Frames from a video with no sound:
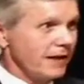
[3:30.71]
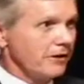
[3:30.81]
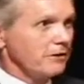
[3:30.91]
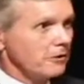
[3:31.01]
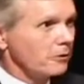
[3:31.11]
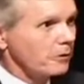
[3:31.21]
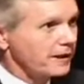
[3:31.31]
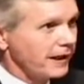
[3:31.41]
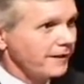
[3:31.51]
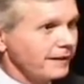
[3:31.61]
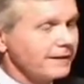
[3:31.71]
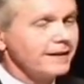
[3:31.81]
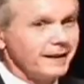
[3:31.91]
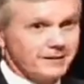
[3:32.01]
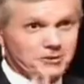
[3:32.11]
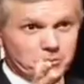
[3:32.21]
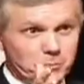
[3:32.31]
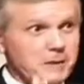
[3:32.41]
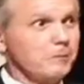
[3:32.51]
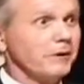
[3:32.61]
there in Lenore County, and there's some
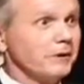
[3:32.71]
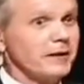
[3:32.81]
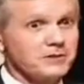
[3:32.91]
people here.